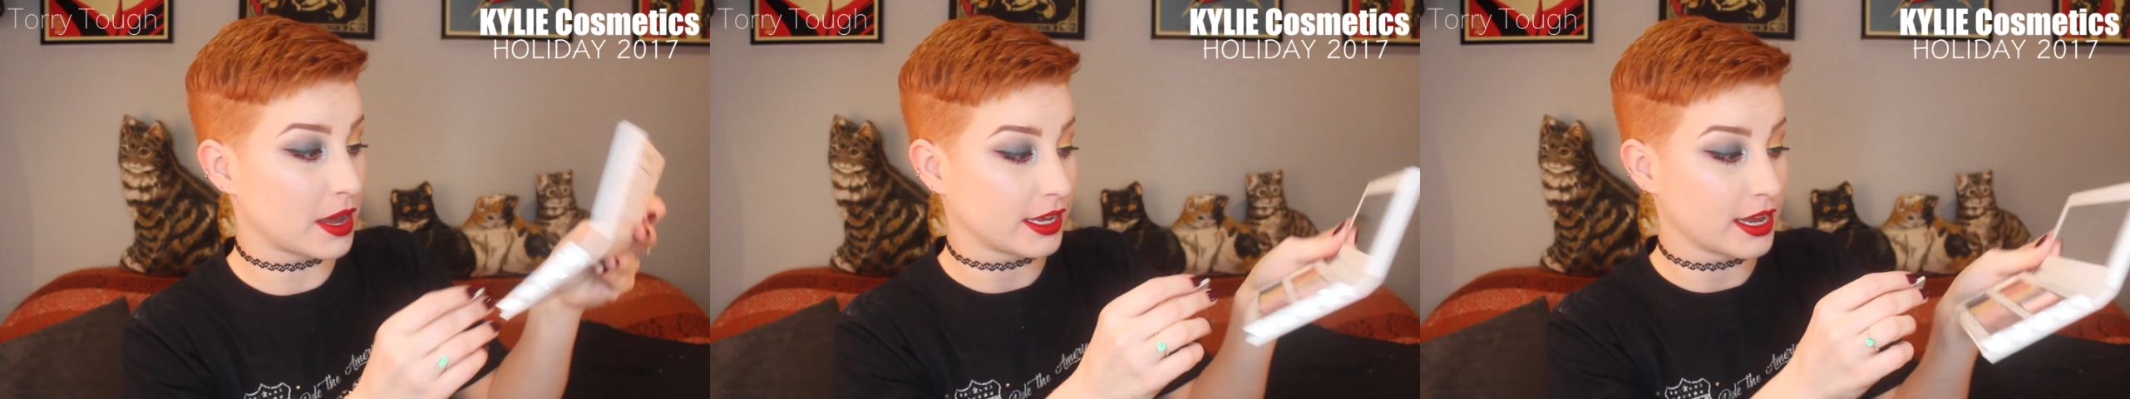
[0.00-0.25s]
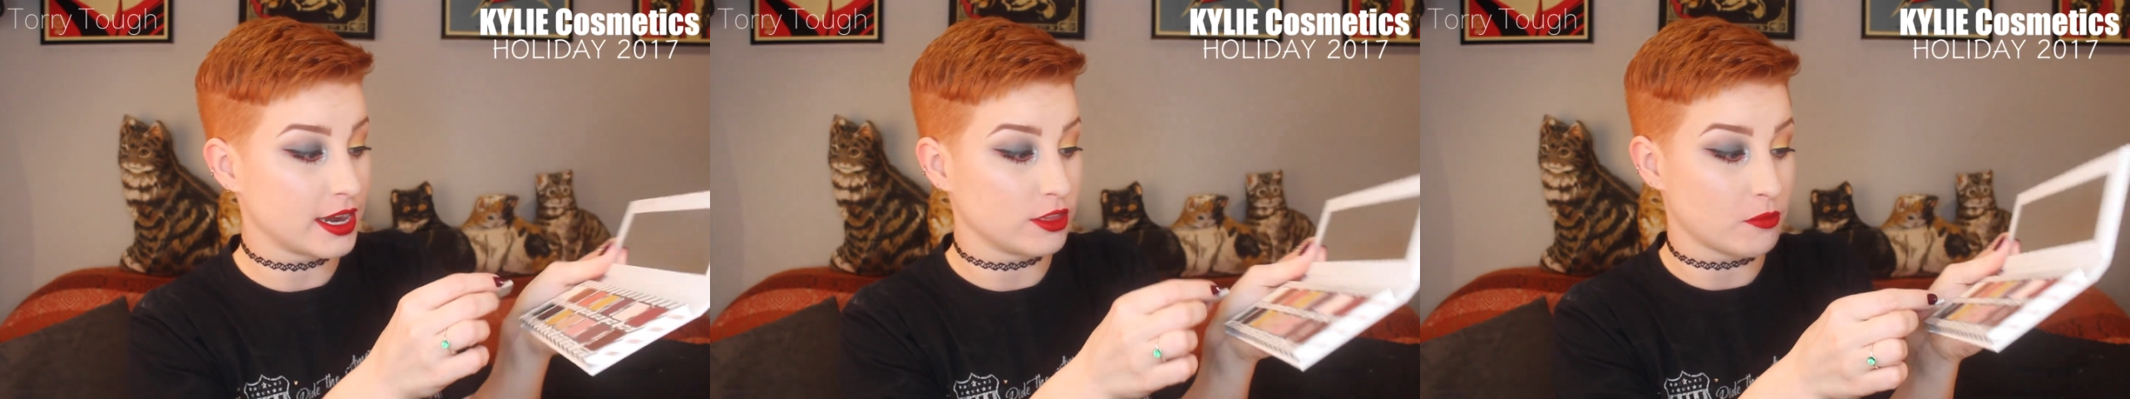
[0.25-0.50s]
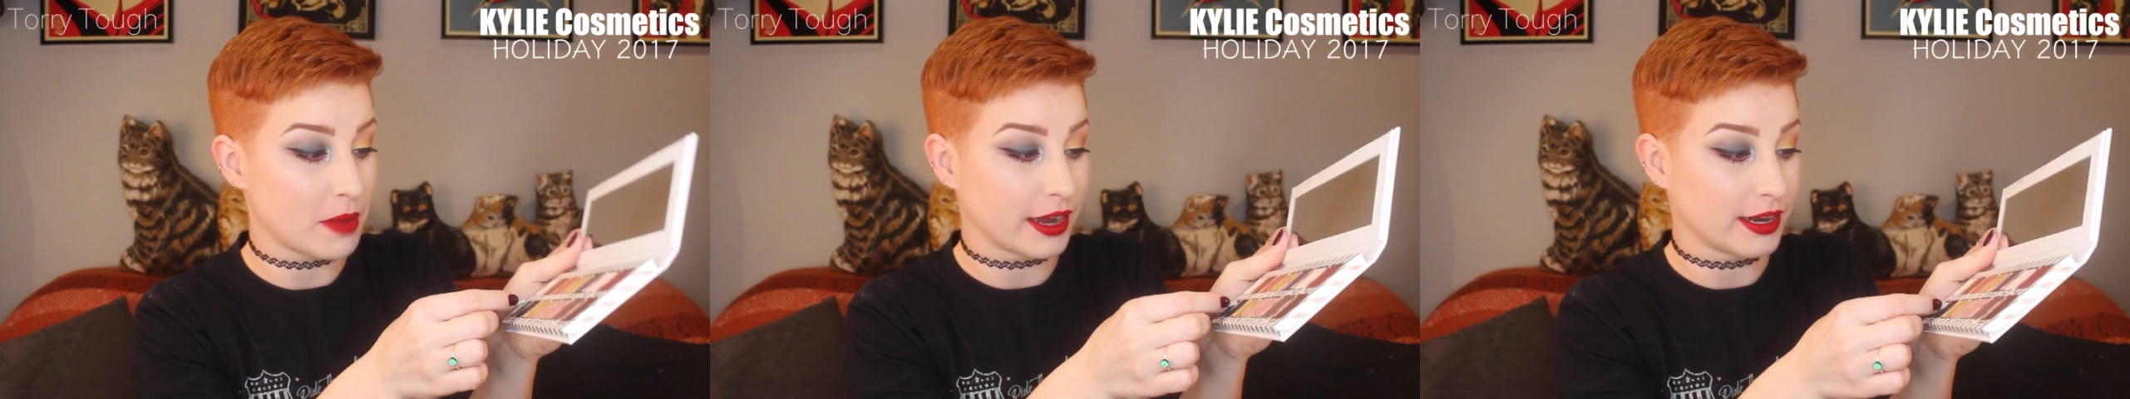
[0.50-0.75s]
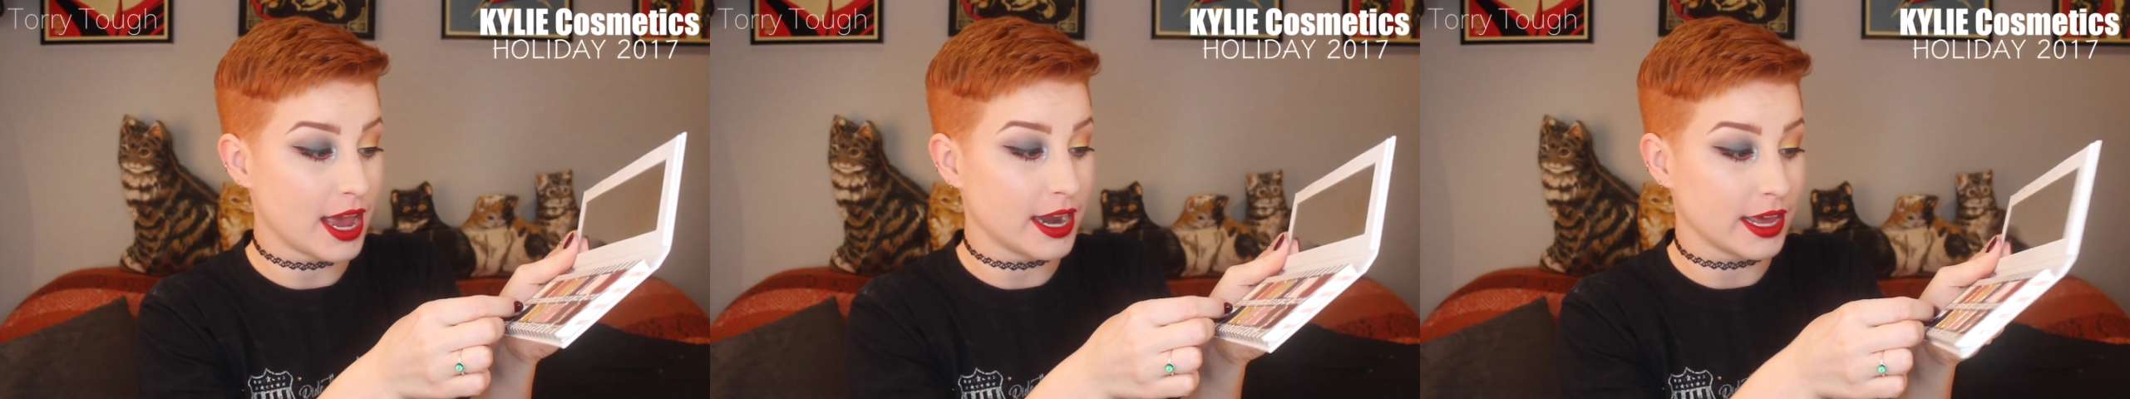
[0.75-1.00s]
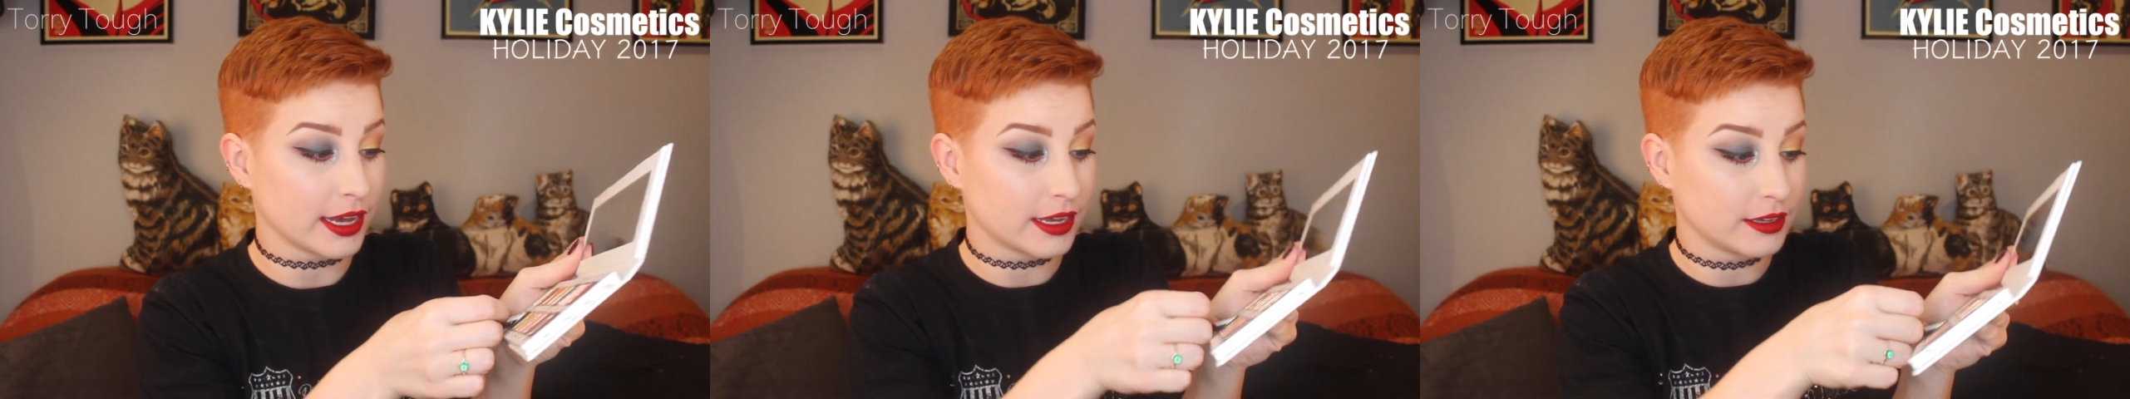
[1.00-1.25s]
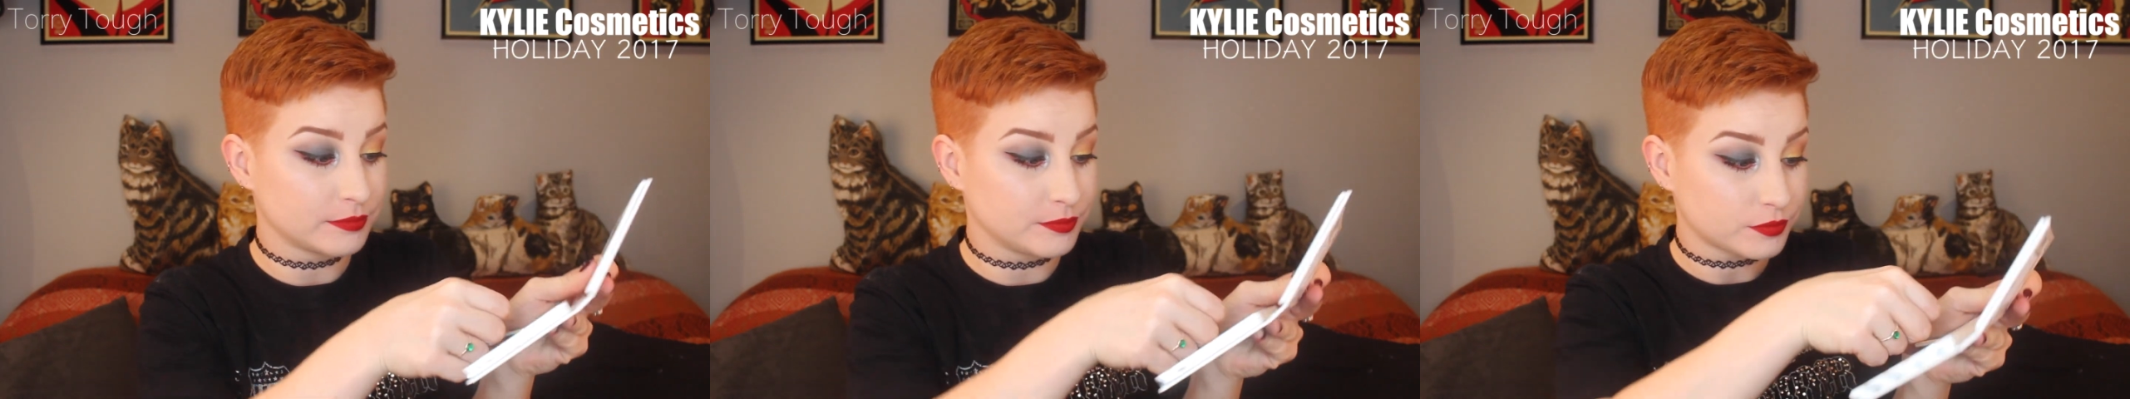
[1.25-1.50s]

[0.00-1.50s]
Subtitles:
back in, and they're magnetic